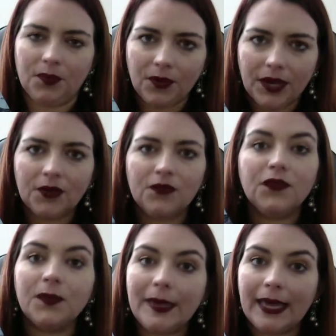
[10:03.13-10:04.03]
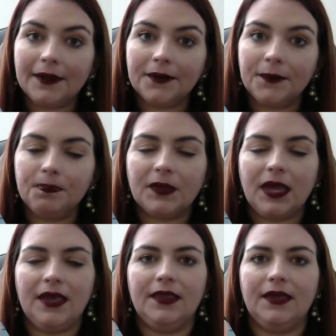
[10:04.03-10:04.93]
Prayerful Planner.
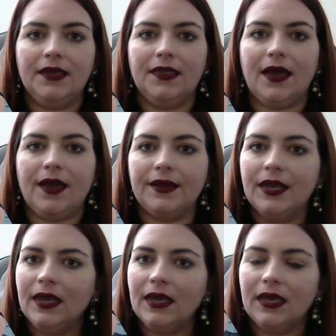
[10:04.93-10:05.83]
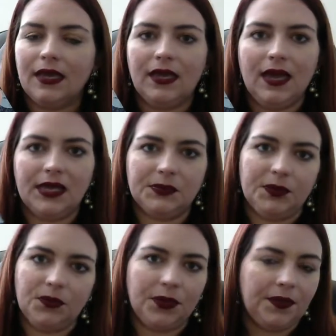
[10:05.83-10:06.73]
I think that it has been
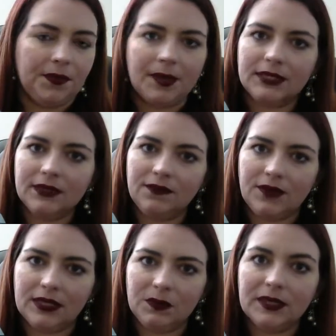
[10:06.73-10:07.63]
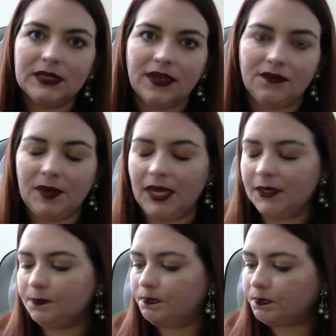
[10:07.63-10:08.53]
one of the best investments I've
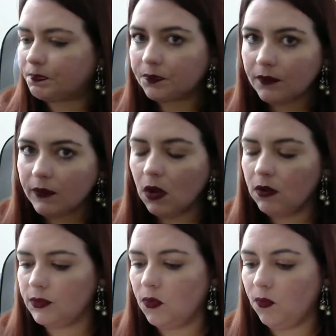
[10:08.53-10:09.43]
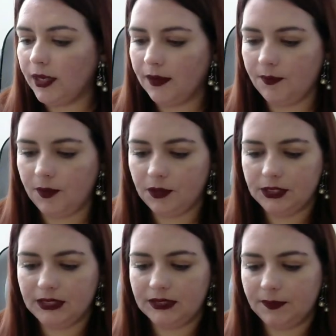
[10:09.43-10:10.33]
made. Also, when I
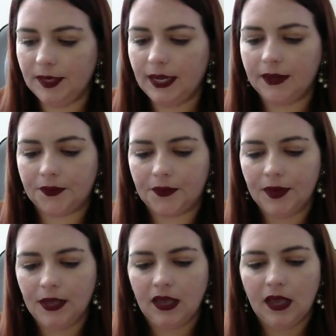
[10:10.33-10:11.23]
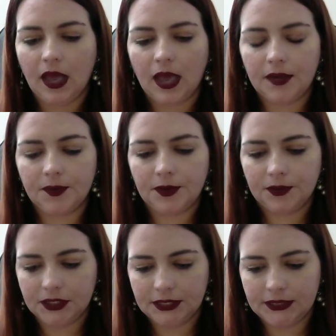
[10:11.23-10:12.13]
purchased the planner, I
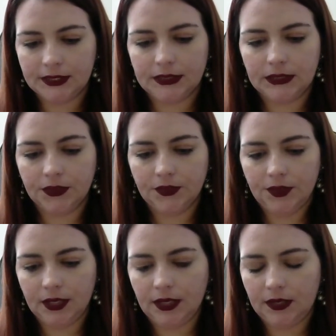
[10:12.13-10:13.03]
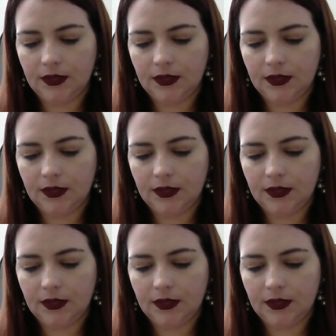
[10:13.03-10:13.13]
purchased the sticker kit.